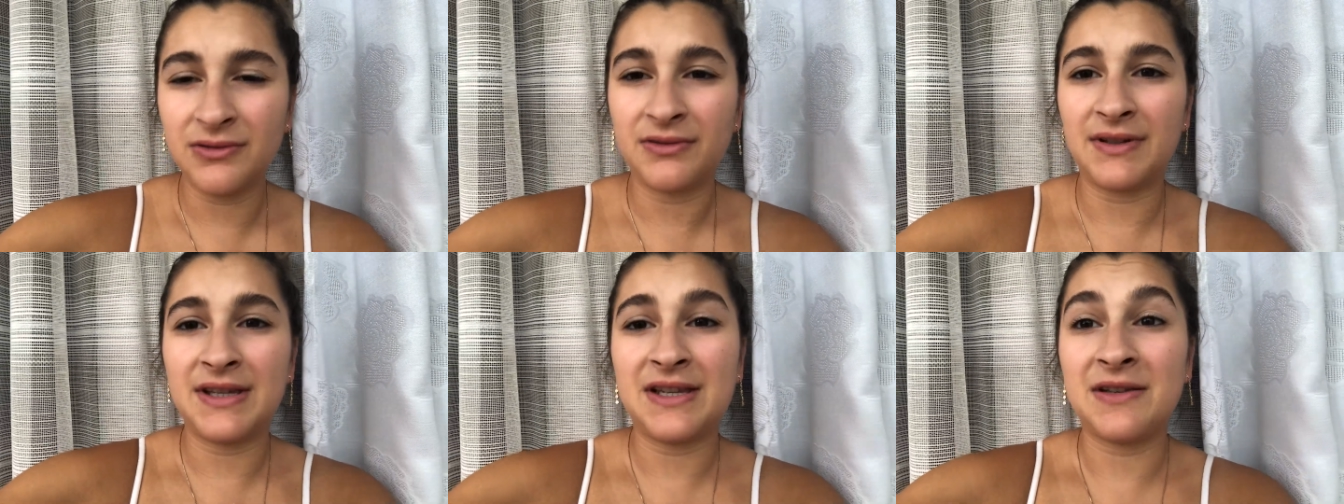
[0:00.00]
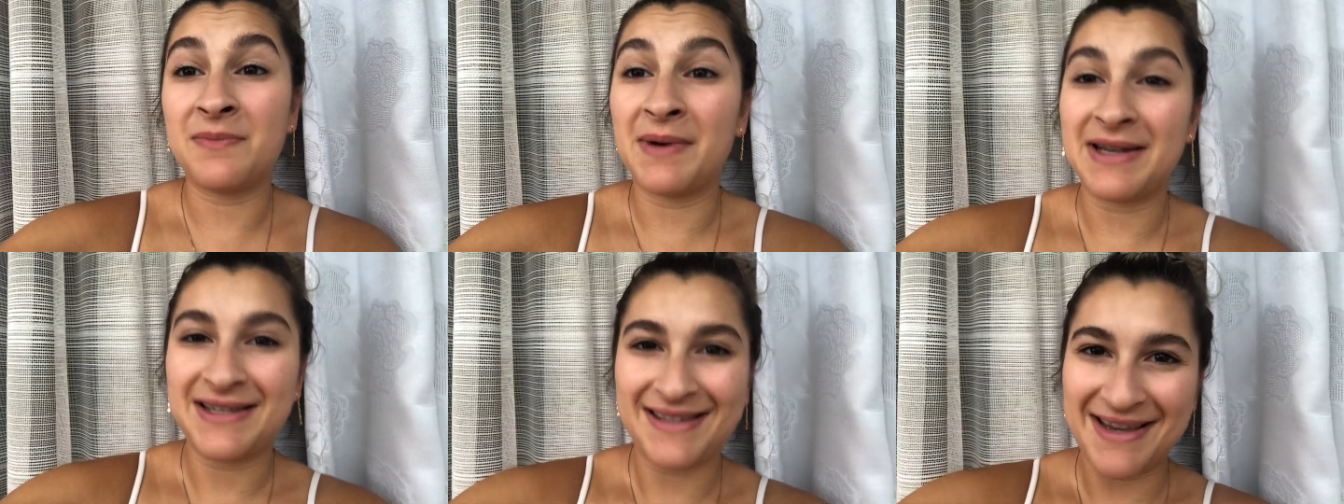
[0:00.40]
this is
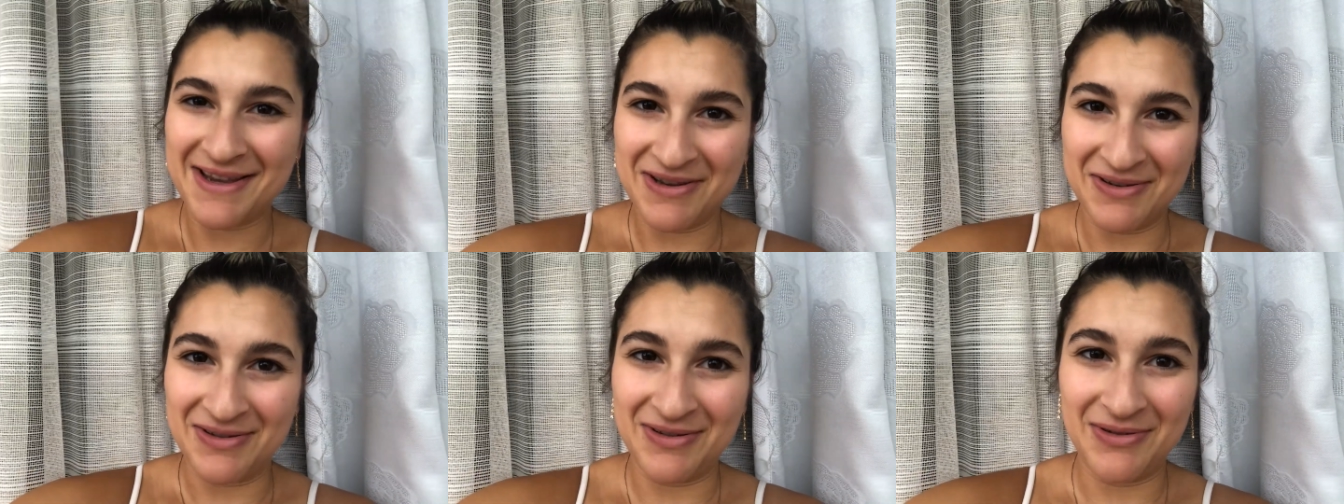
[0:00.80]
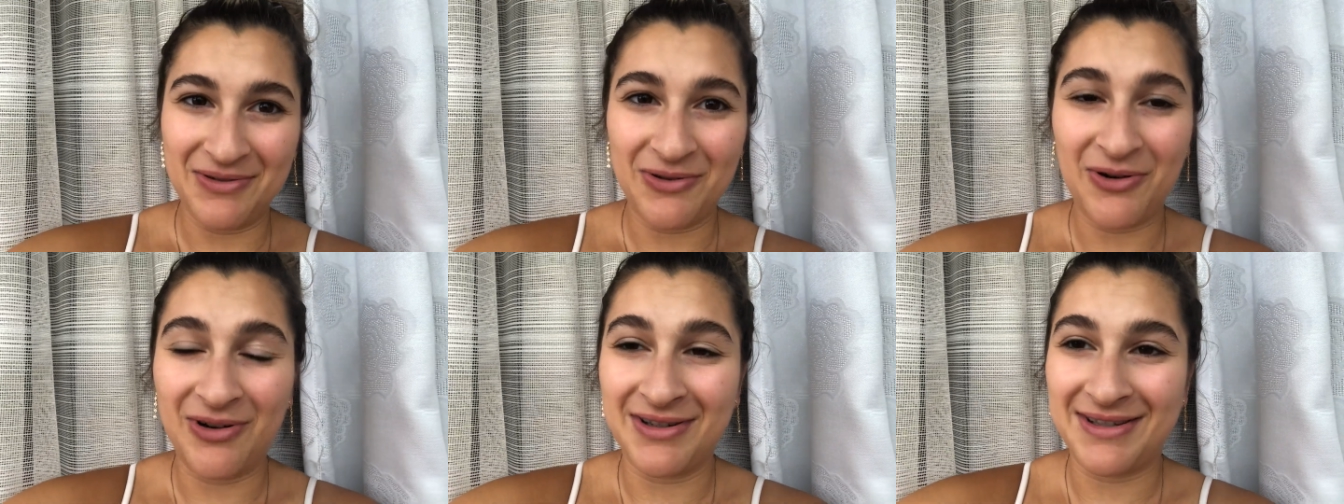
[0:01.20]
my second
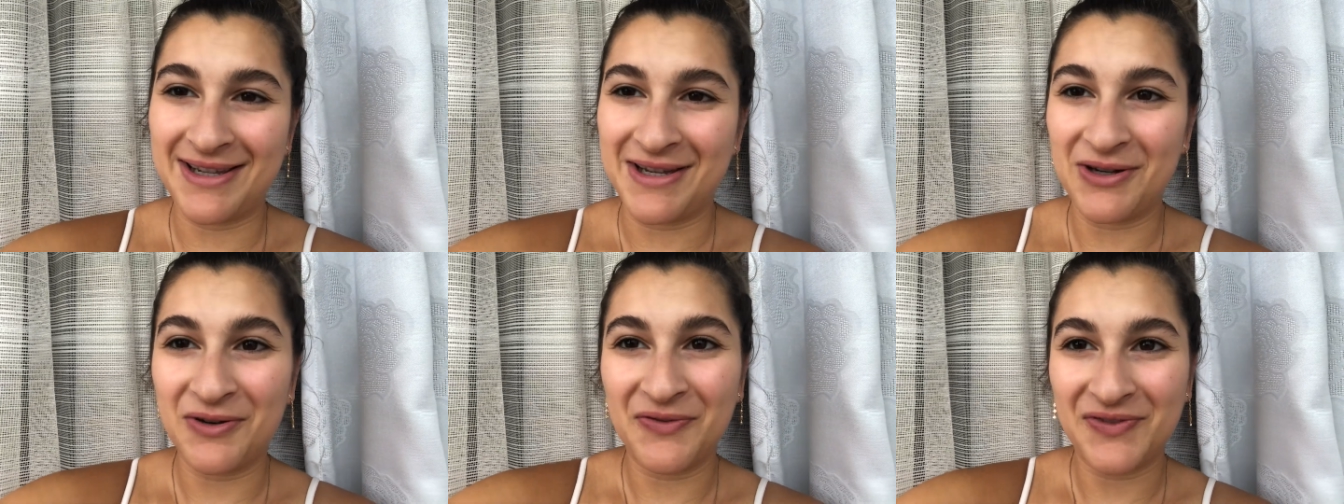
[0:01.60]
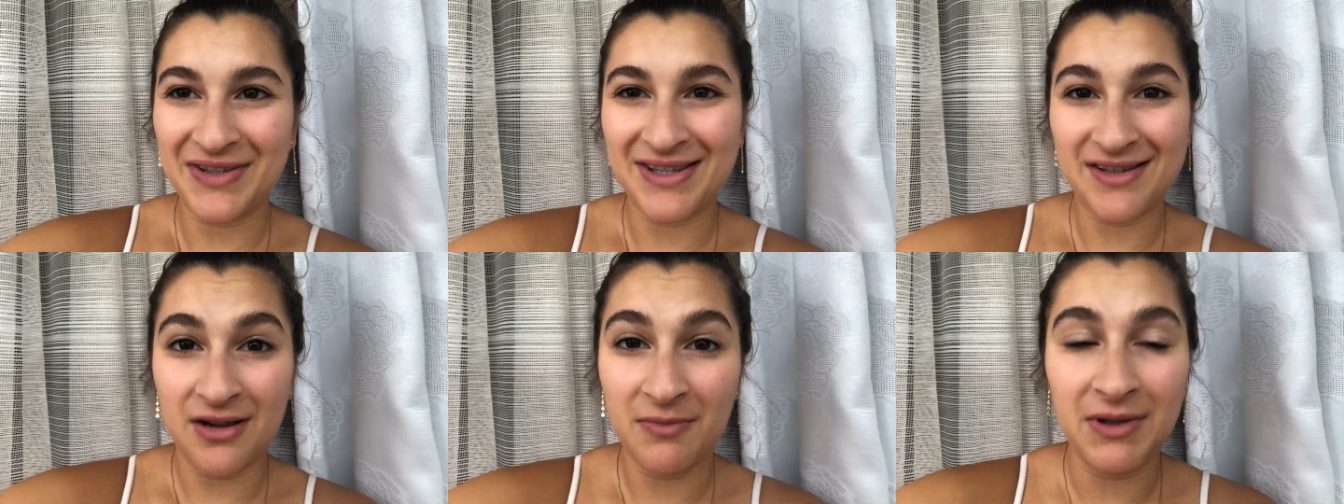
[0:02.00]
holiday of this
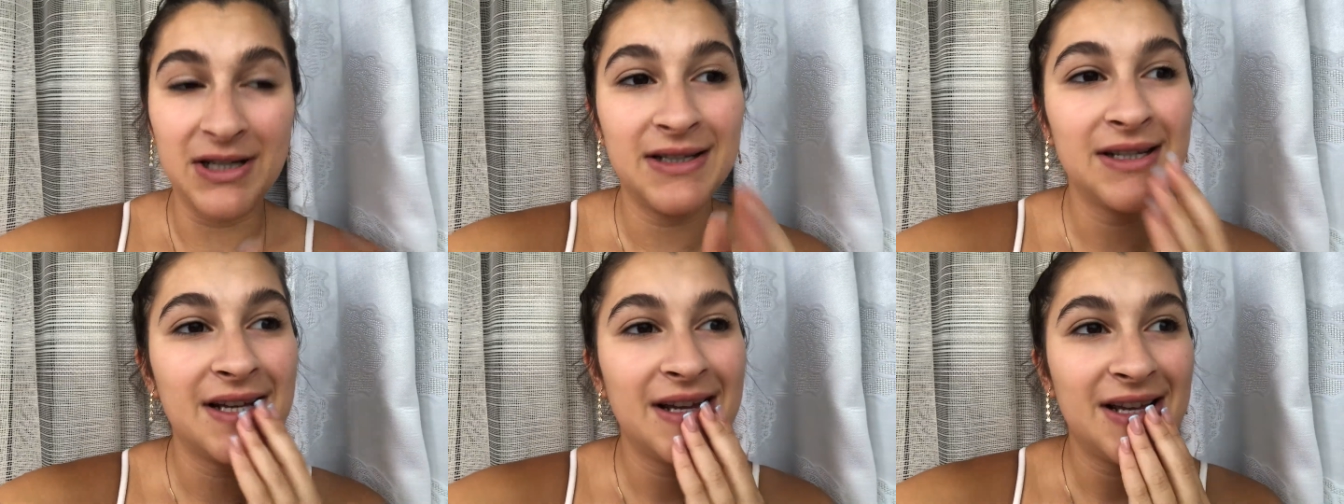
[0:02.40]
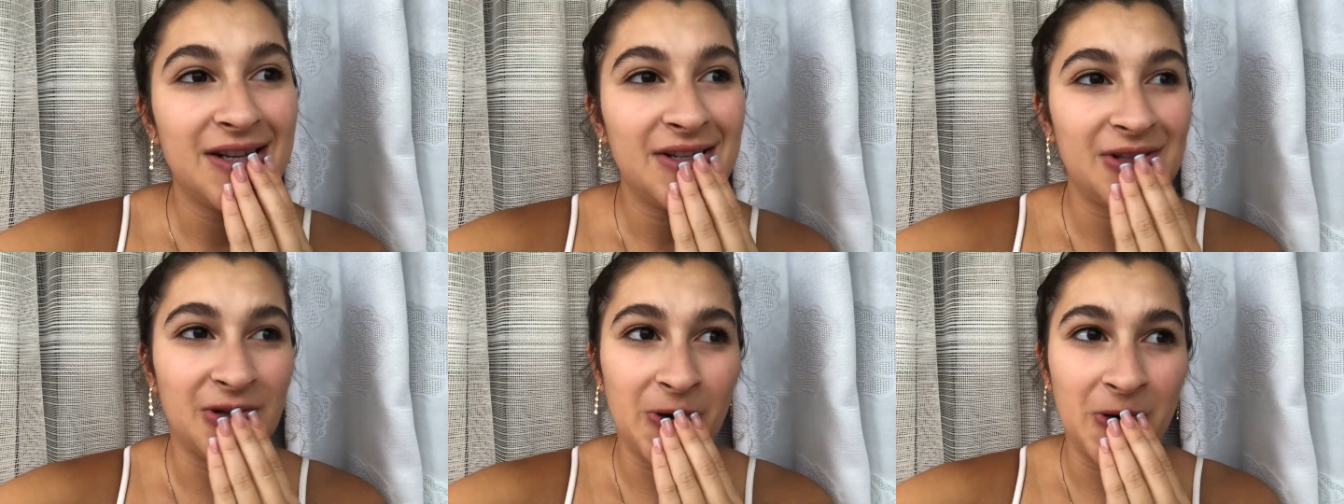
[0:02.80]
summer,
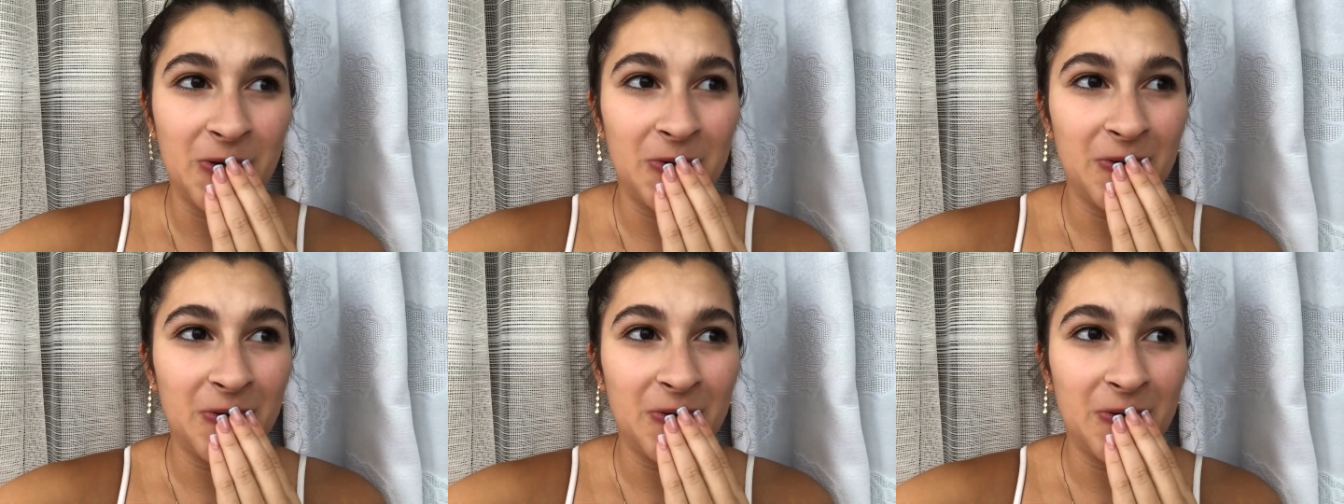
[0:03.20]
so